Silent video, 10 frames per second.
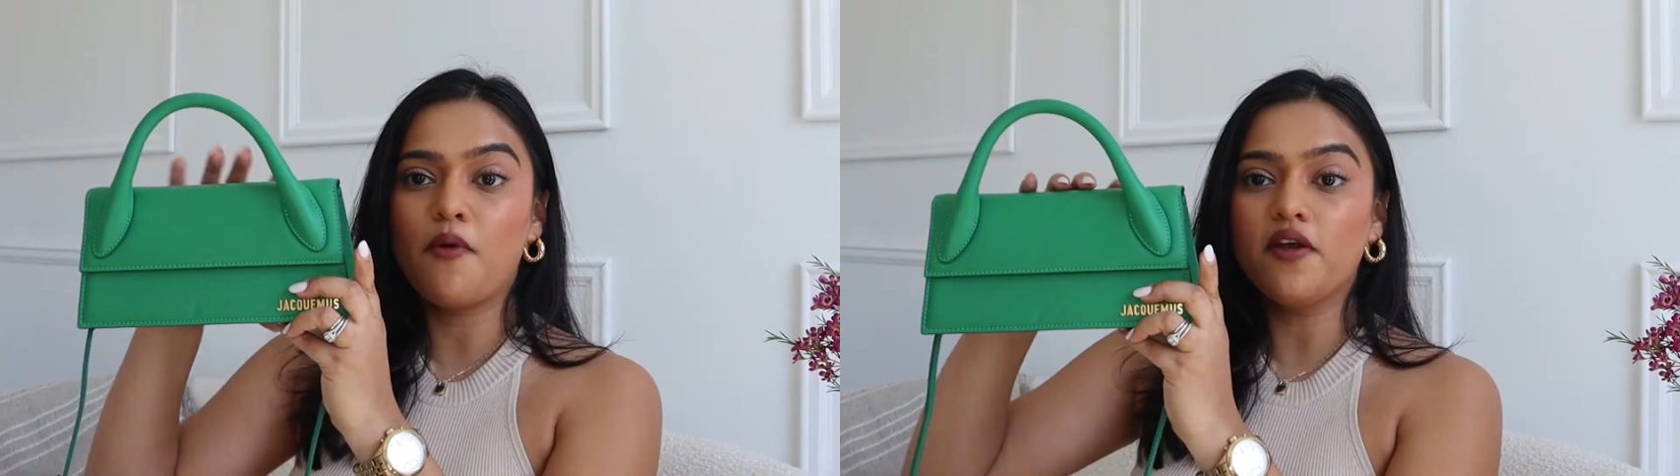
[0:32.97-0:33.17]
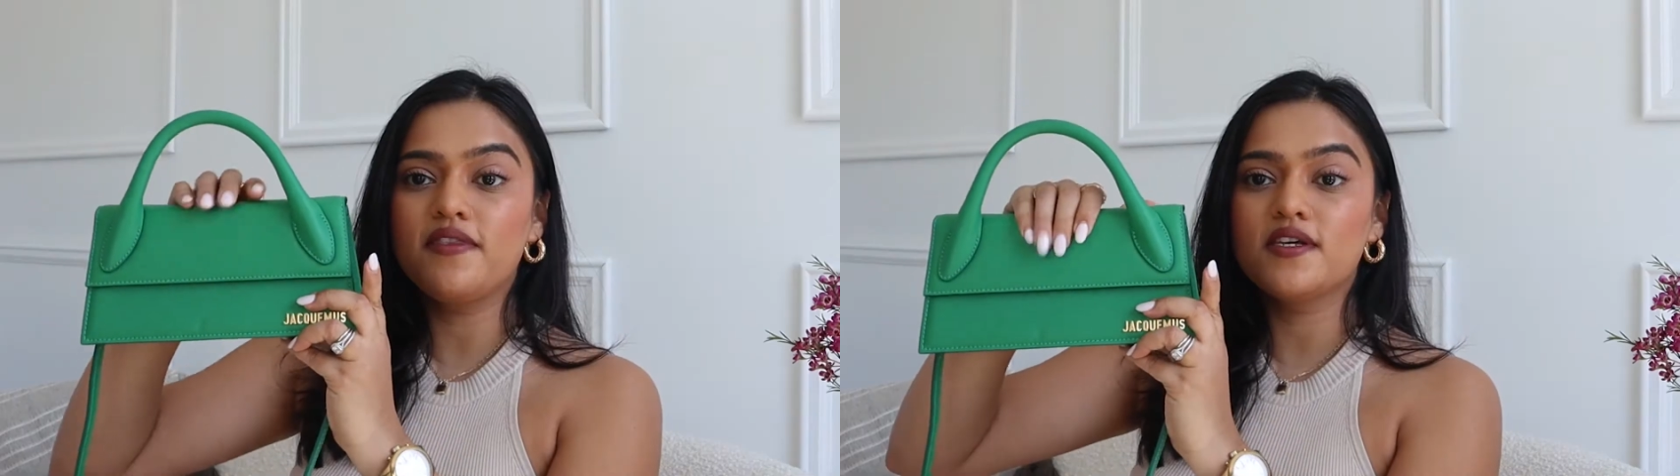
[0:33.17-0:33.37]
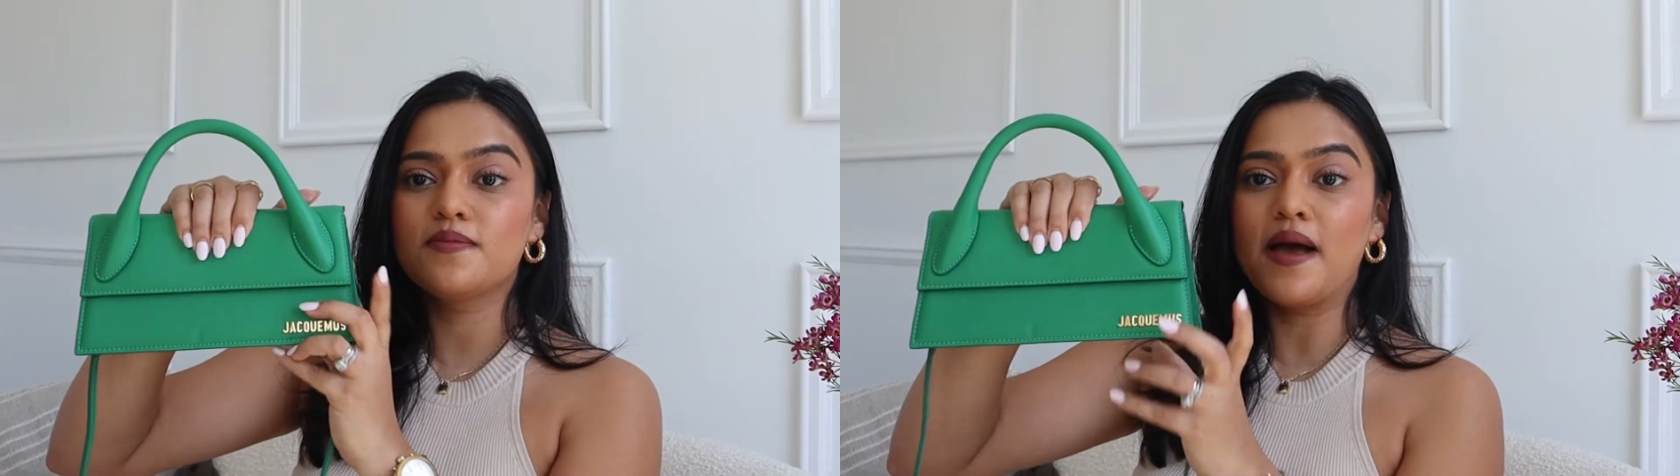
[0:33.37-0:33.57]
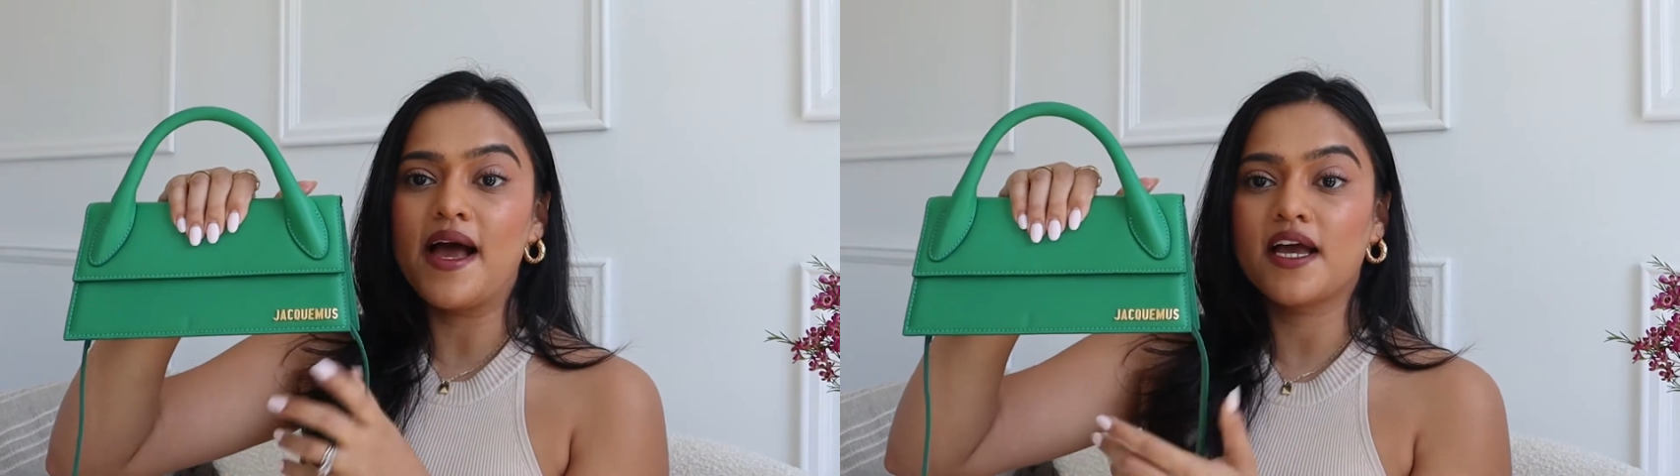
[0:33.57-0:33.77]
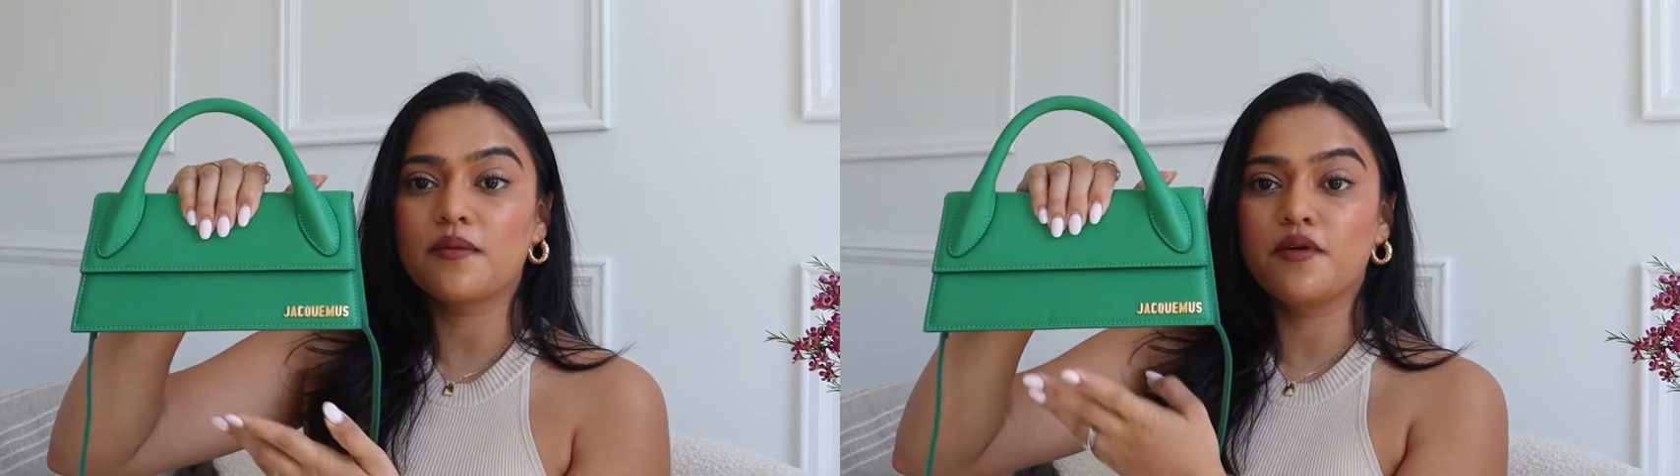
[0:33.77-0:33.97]
bought this
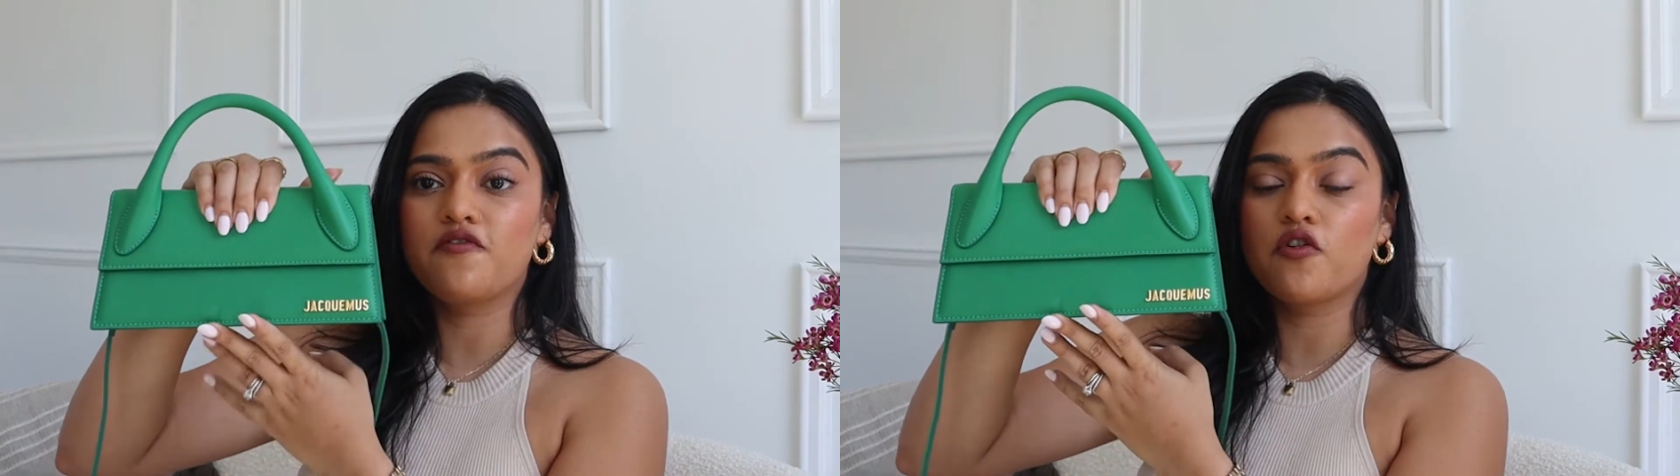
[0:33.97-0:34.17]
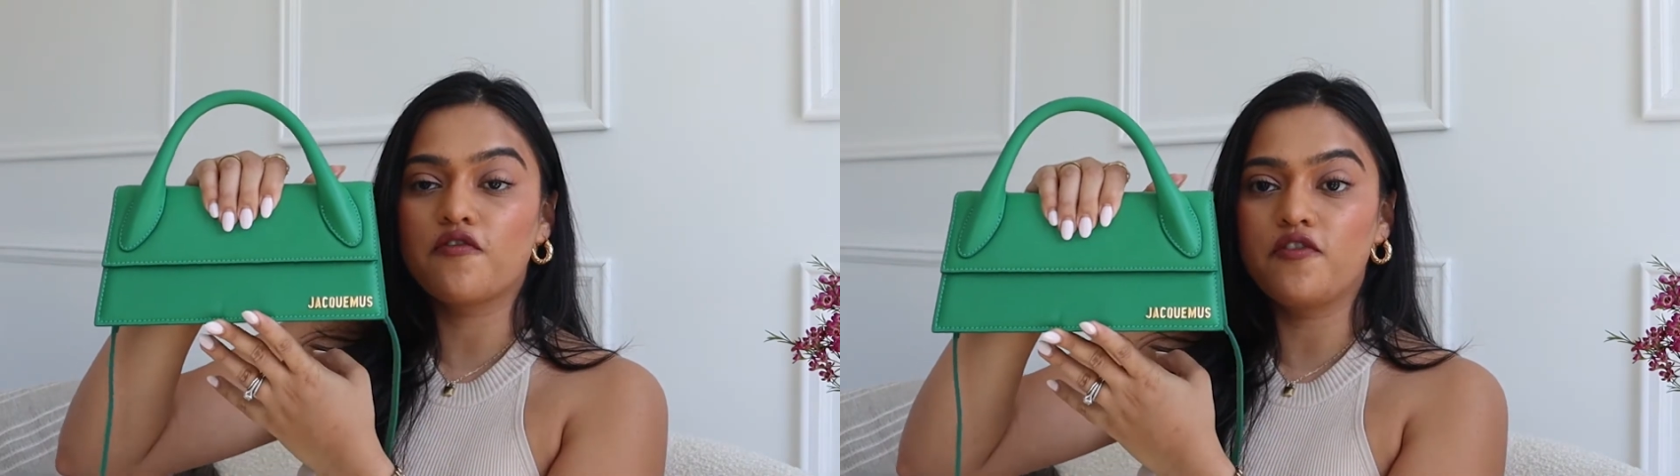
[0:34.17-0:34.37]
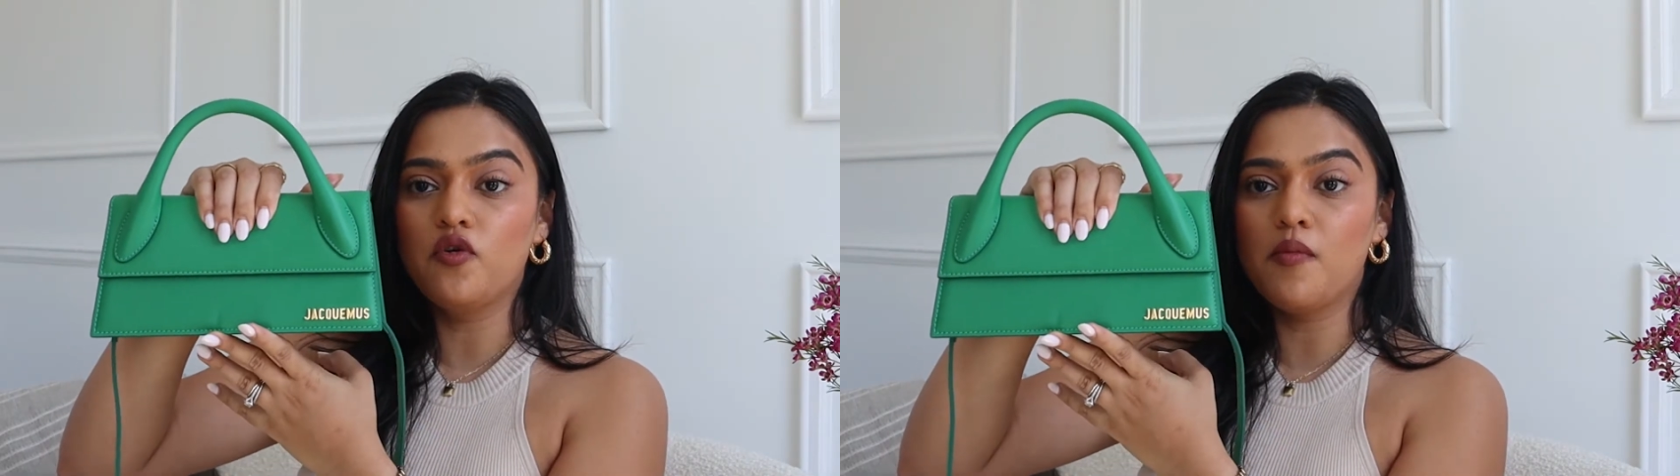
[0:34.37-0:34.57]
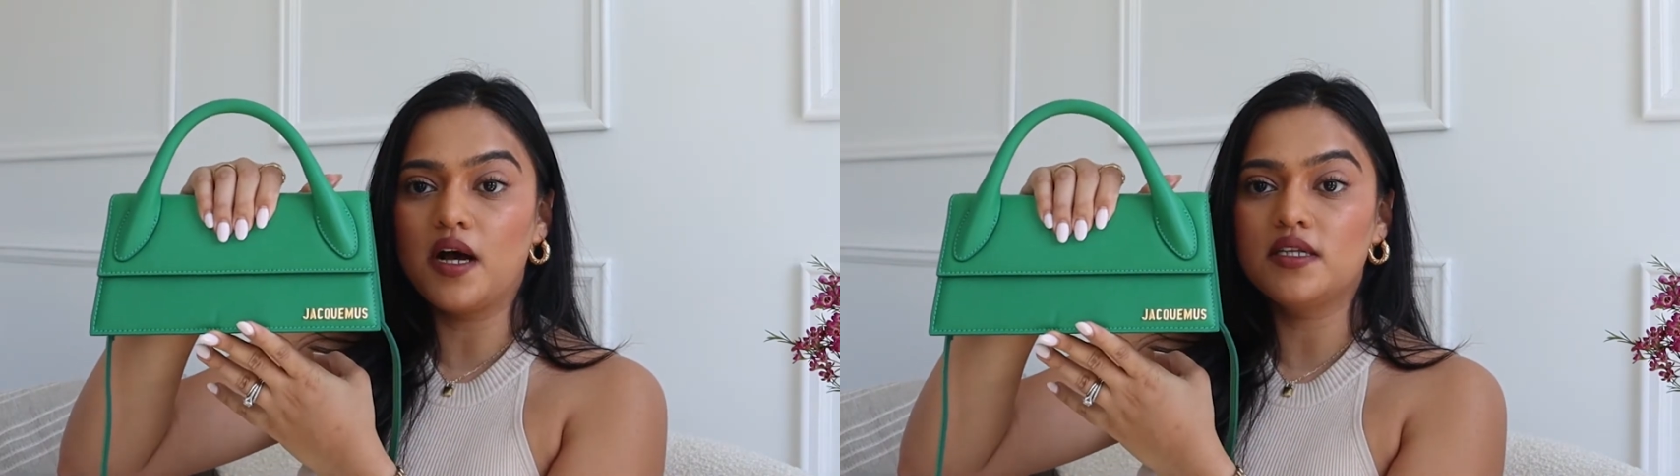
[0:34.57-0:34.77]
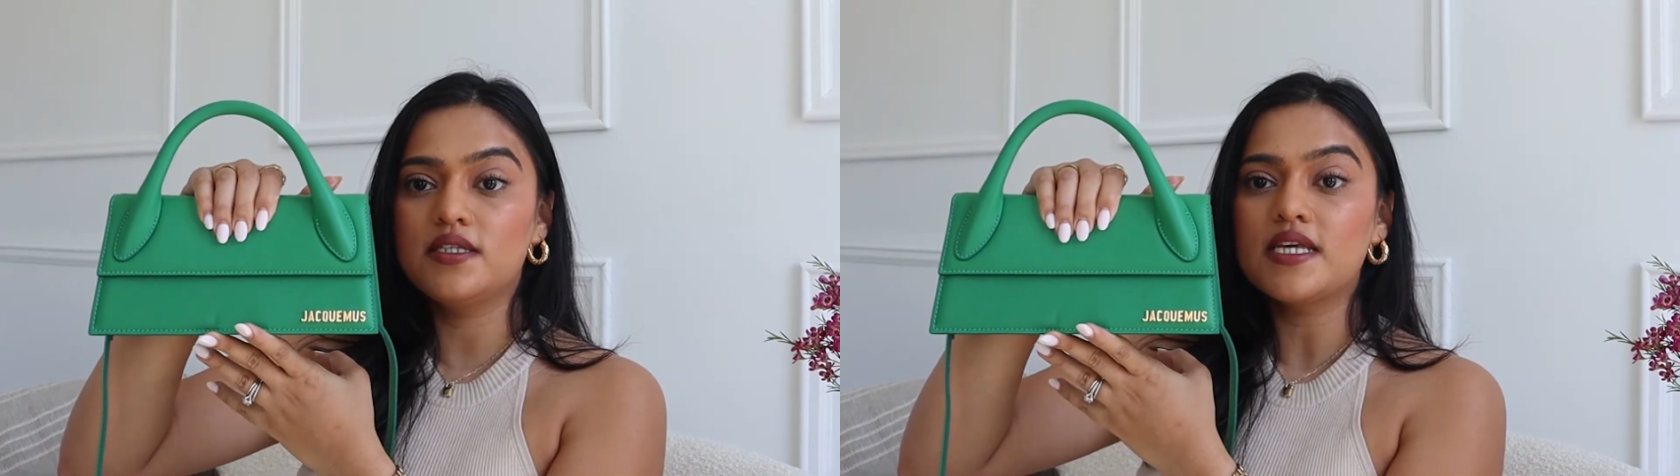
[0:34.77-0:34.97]
bag before a few
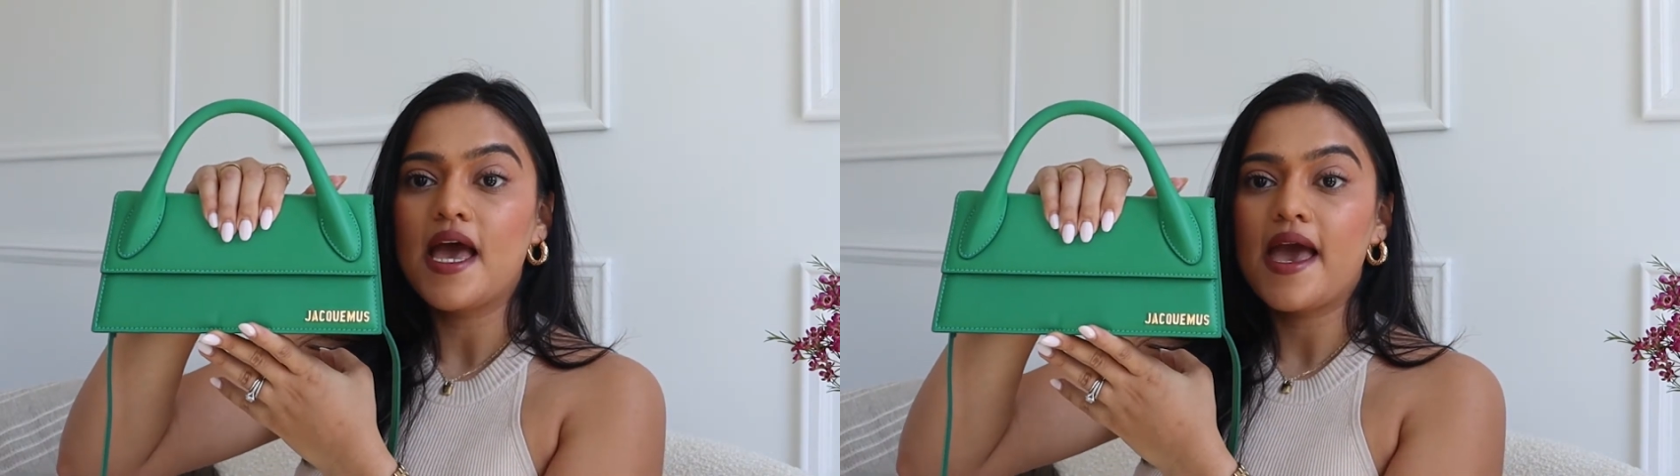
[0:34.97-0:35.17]
months